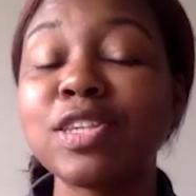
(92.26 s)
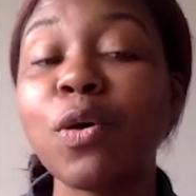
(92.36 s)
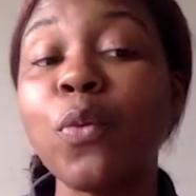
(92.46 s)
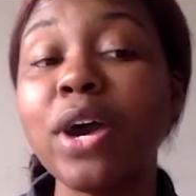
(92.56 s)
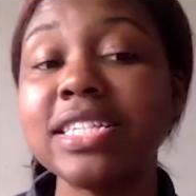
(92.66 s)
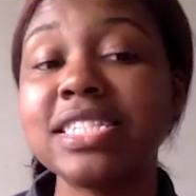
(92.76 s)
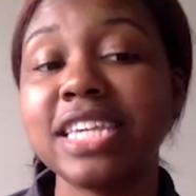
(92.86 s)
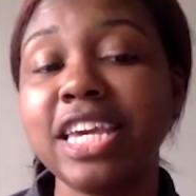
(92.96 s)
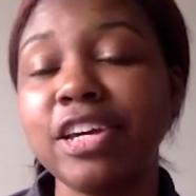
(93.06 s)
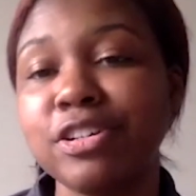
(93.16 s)
so what
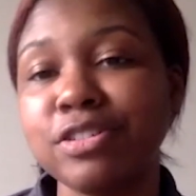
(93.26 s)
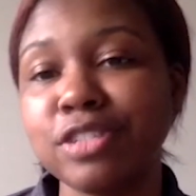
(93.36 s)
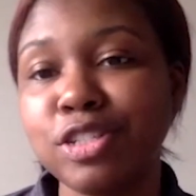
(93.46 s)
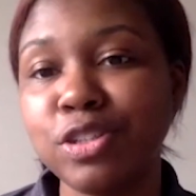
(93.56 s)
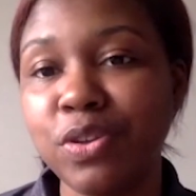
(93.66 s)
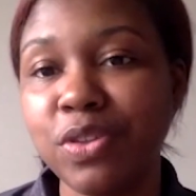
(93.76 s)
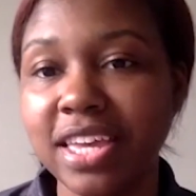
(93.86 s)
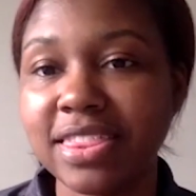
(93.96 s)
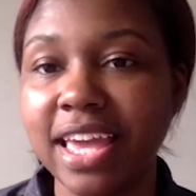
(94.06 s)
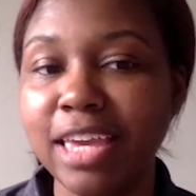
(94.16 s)
skills do you
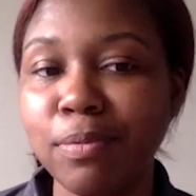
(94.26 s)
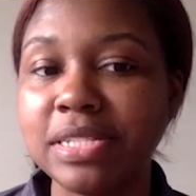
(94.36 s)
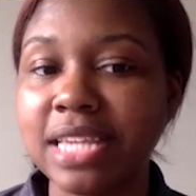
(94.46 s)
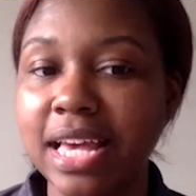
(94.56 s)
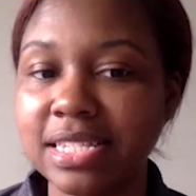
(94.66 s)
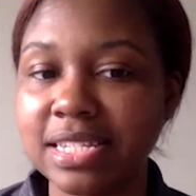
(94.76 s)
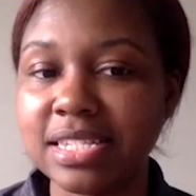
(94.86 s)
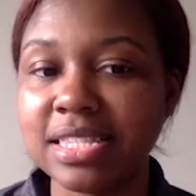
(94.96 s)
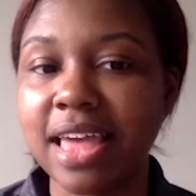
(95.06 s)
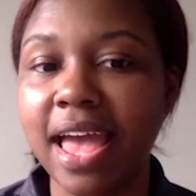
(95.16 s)
think that he possesses
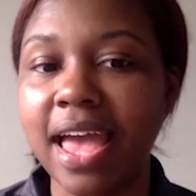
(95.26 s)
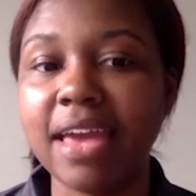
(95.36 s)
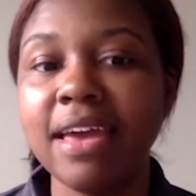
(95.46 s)
that